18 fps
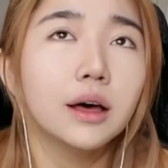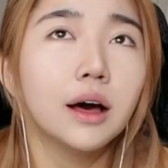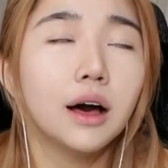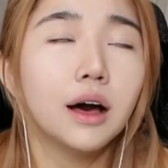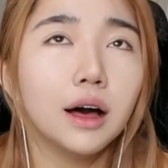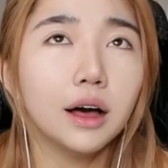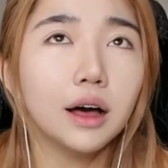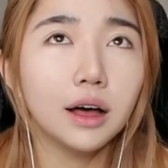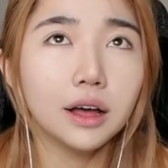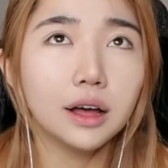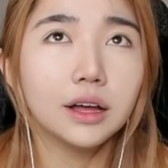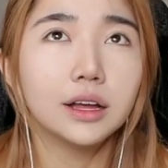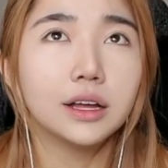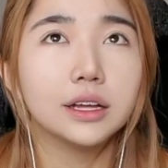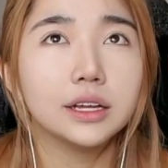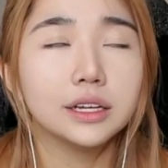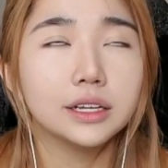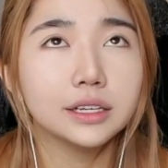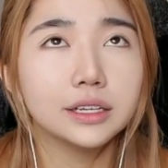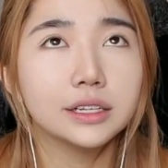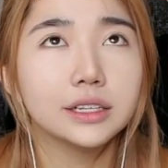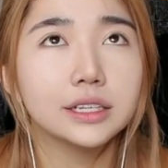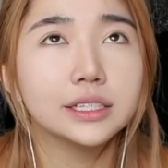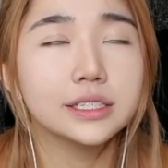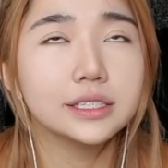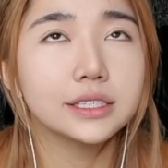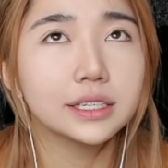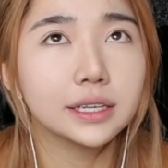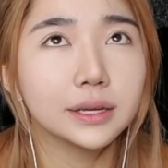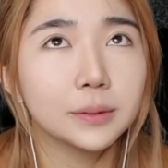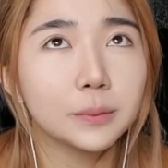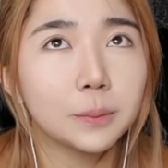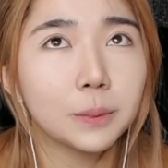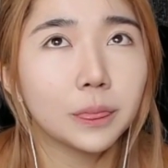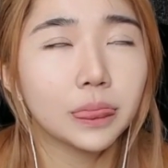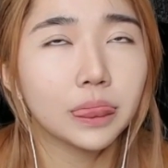Let's see.
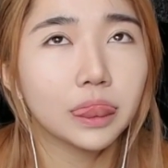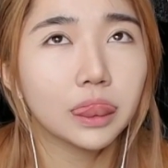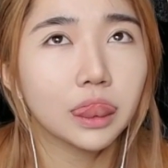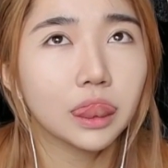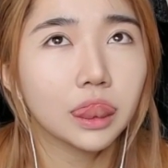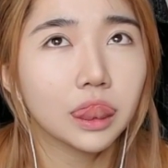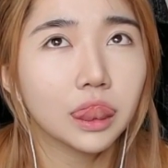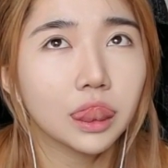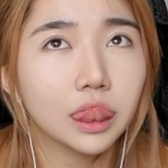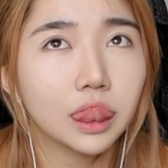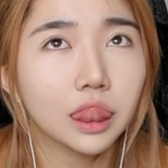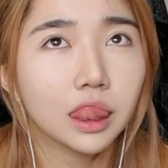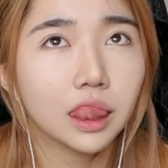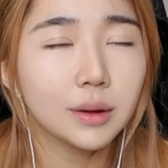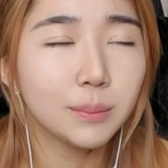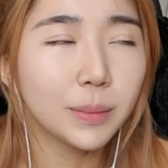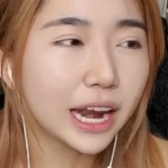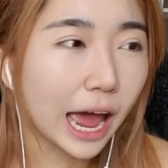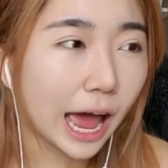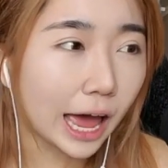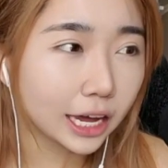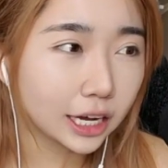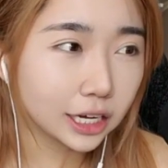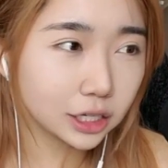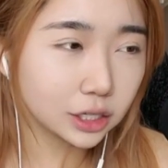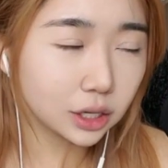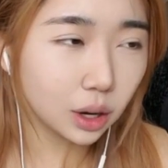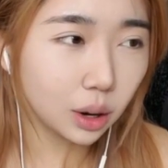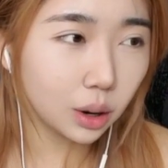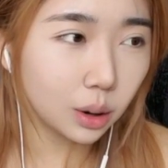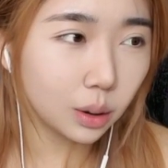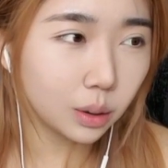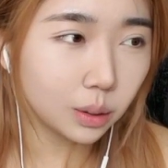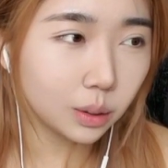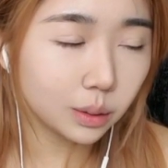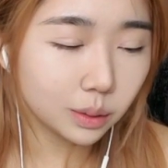Man, I could
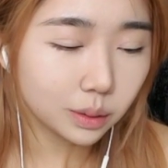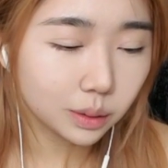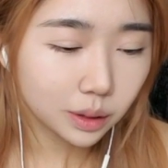go